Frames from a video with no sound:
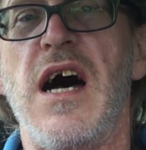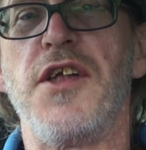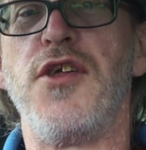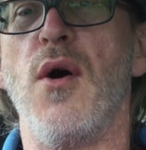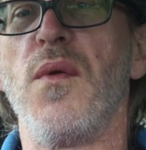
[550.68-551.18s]
I
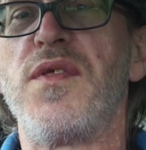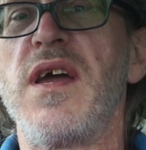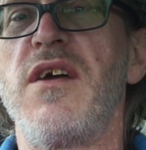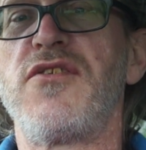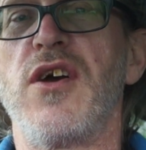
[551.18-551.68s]
don't
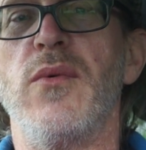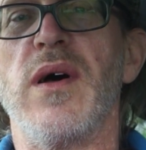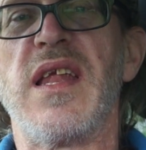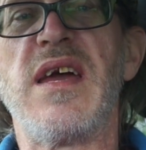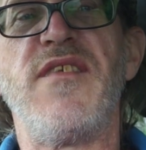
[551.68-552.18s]
think it's going to
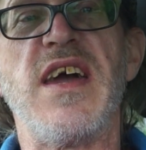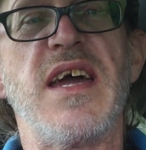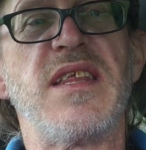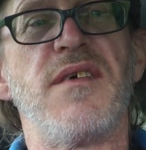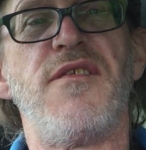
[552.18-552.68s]

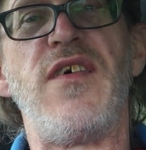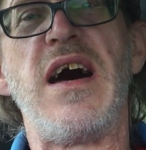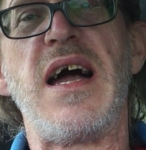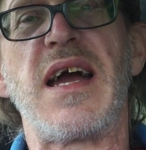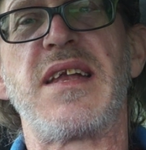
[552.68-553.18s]
alleviate the
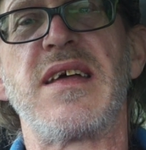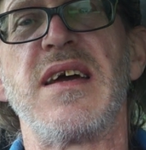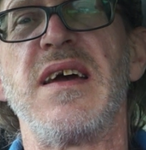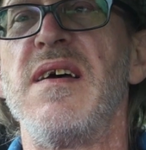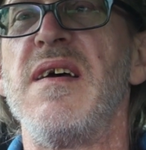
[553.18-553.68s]
fact
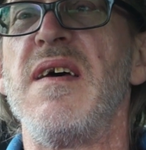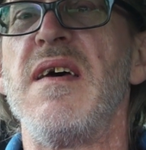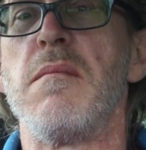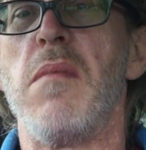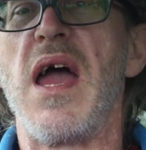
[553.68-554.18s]

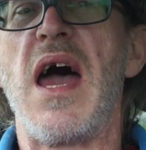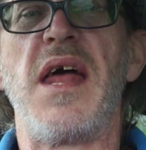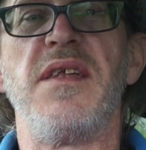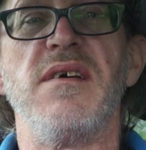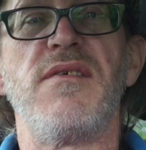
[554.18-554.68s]
my
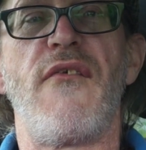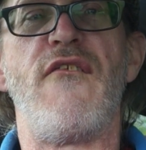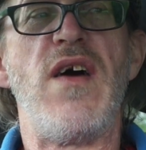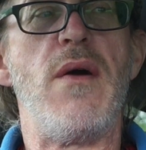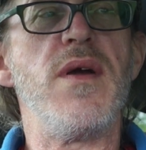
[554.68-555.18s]
hand is
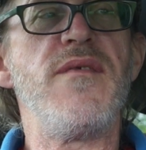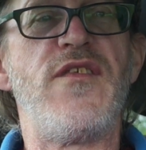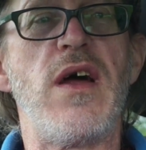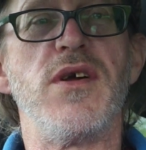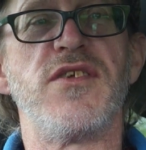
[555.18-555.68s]
very,
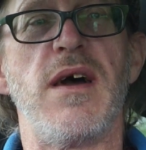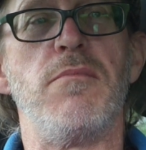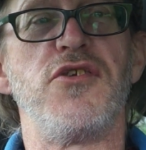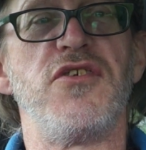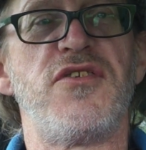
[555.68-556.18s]
very
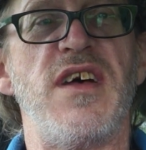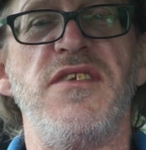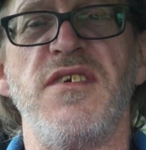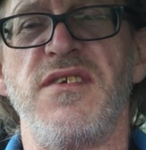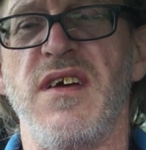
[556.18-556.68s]
temperature
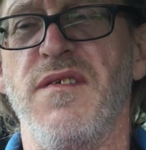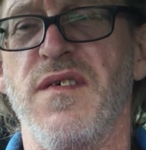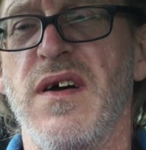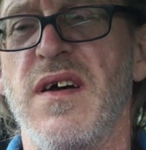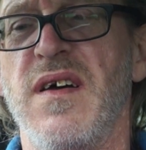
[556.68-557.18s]
sensitive.
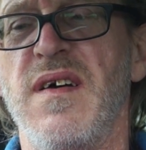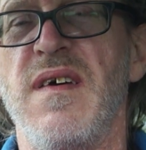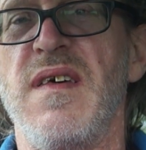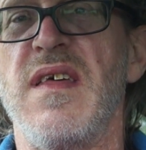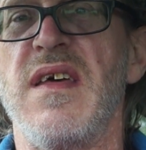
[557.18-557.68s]

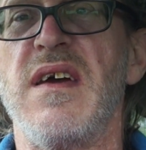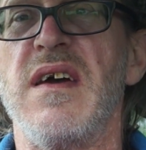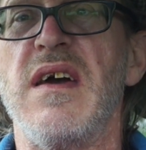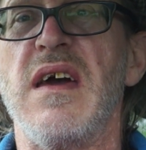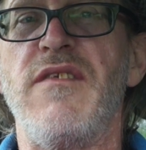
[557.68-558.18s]

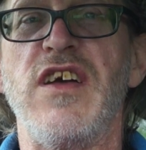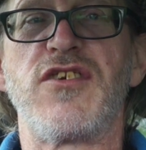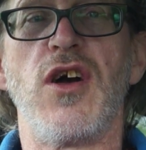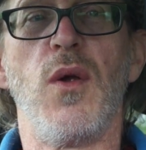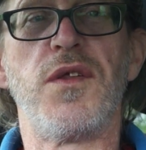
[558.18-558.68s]
If
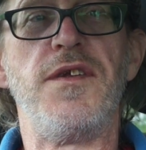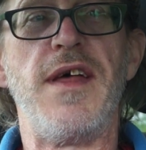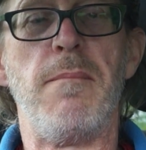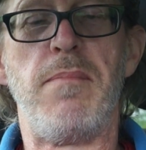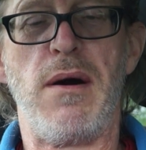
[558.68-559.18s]
it's cold and
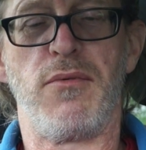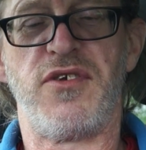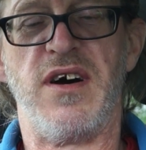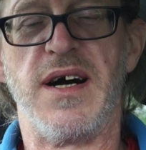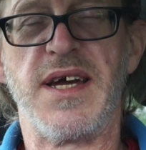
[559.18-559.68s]
damp
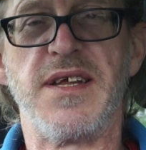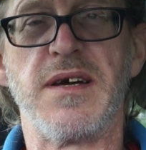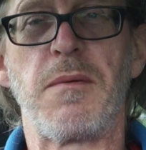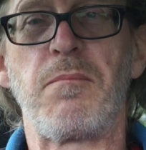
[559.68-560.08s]
outside,